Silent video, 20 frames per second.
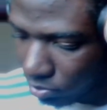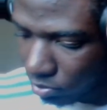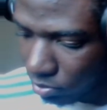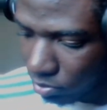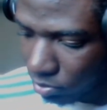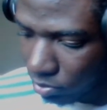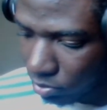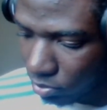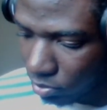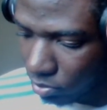
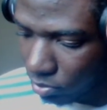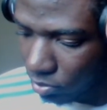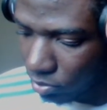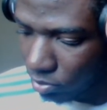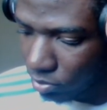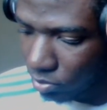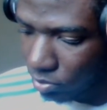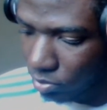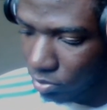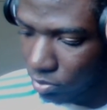
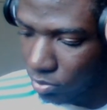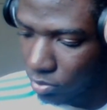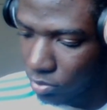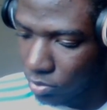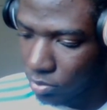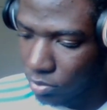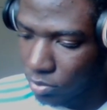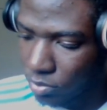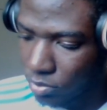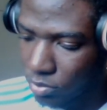
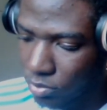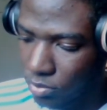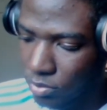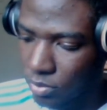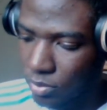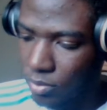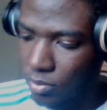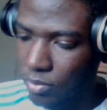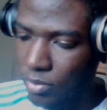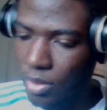
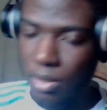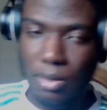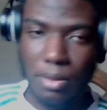No one is speaking in this clip.